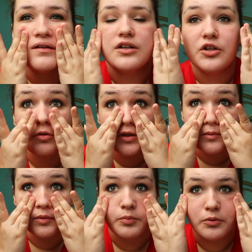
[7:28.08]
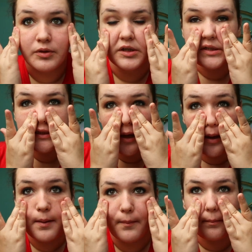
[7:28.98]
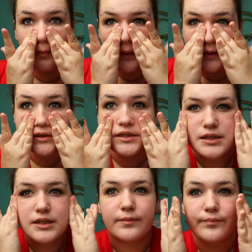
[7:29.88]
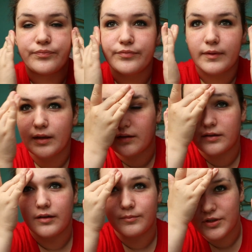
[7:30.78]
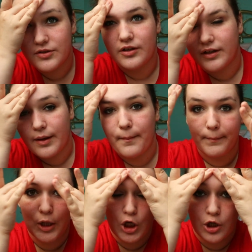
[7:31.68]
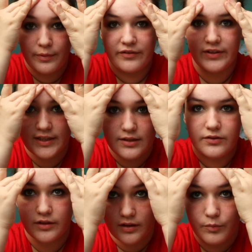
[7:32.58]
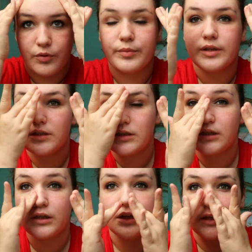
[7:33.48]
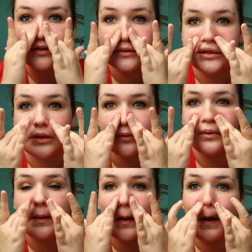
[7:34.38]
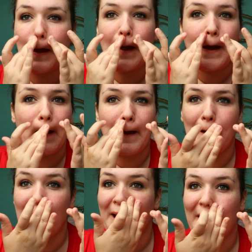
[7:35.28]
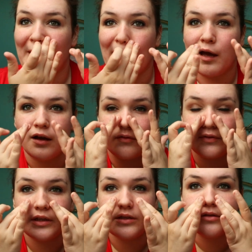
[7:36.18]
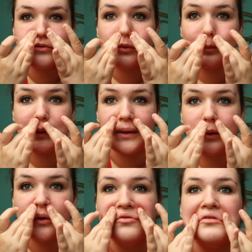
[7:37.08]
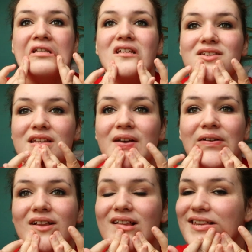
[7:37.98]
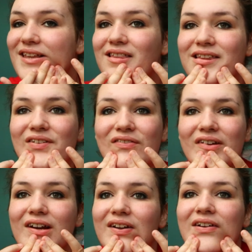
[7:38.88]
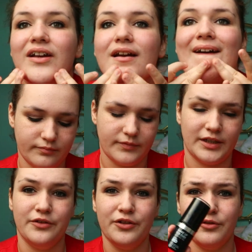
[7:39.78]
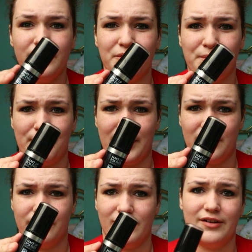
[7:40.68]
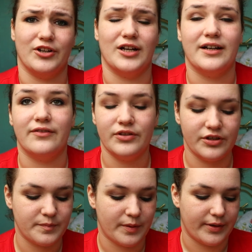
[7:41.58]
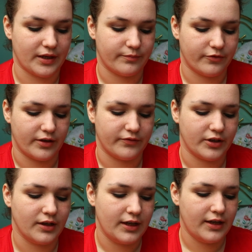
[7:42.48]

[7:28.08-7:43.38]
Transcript: Noticeable pores. But I'm just trying to blur my face out at the moment. So I have issues from my nose, so let's get that figured out. I'm gonna go in with my Makeup Forever. I haven't used my Makeup Forever